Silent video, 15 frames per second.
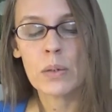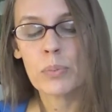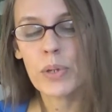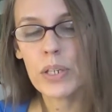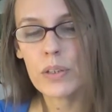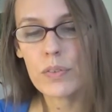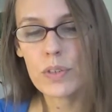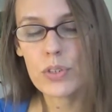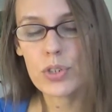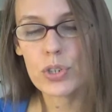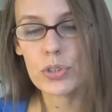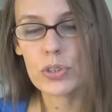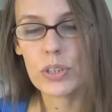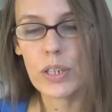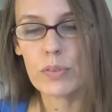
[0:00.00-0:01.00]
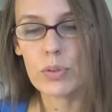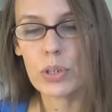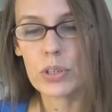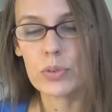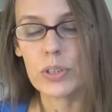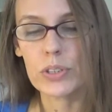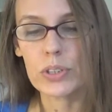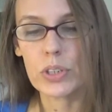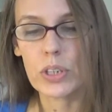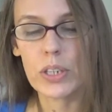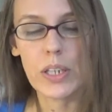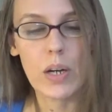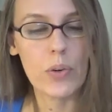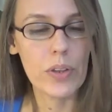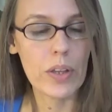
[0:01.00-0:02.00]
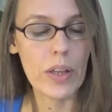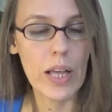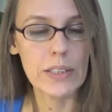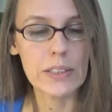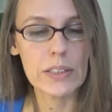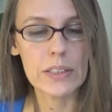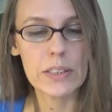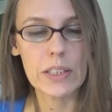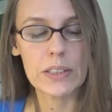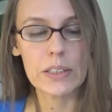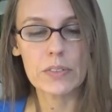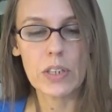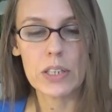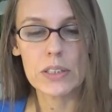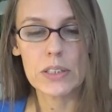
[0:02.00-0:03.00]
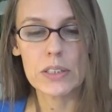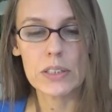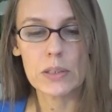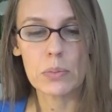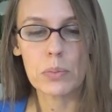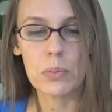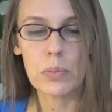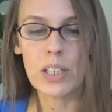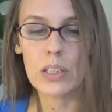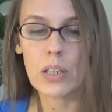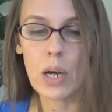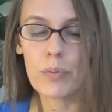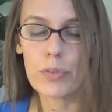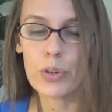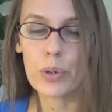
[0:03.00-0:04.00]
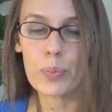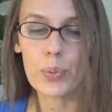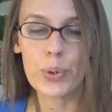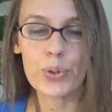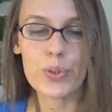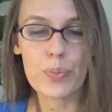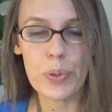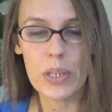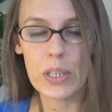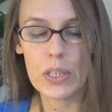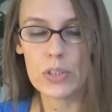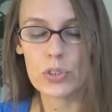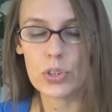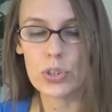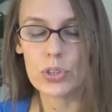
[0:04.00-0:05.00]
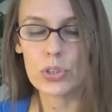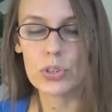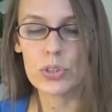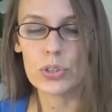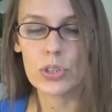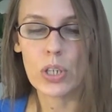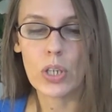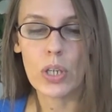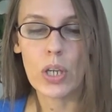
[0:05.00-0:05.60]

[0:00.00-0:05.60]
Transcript: Many of the children I've worked with started out with classic signs of autism, being nonverbal, spinning in circles,